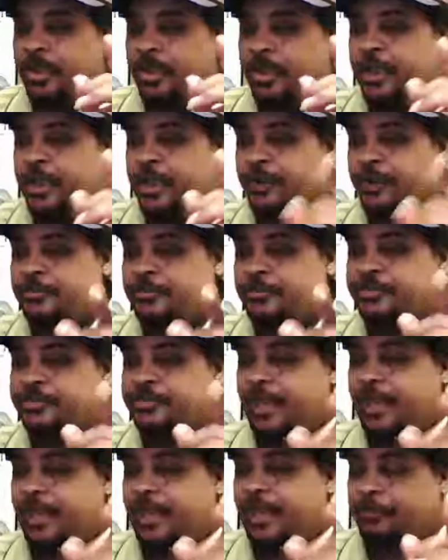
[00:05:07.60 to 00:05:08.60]
Here's the
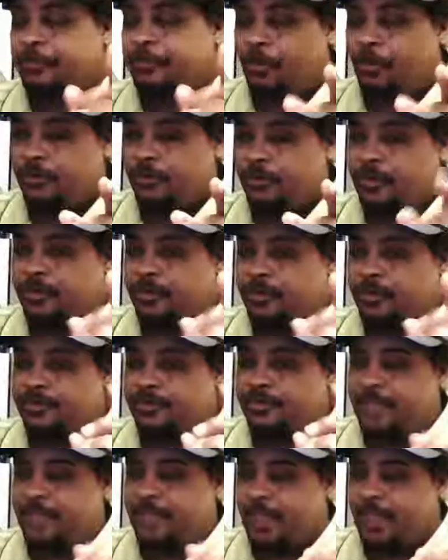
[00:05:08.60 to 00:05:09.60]
sad part. The
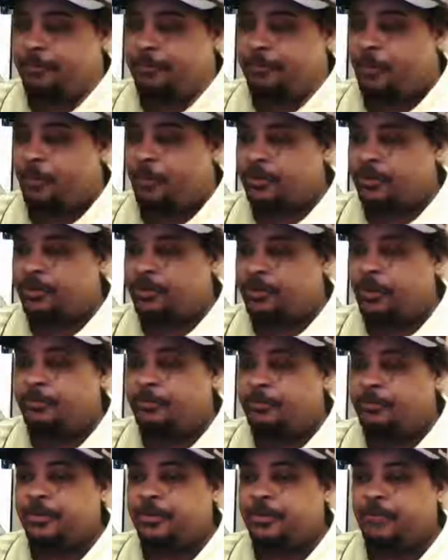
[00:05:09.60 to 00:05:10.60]
sad part, the
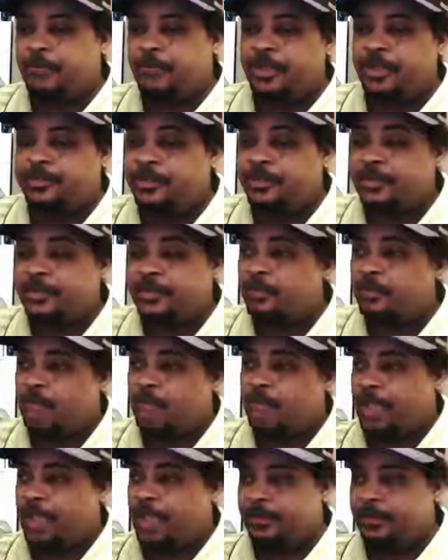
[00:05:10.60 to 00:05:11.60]
company make it seem
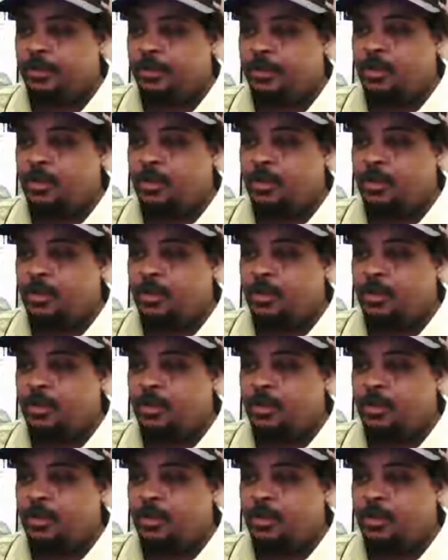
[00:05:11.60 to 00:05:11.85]
like,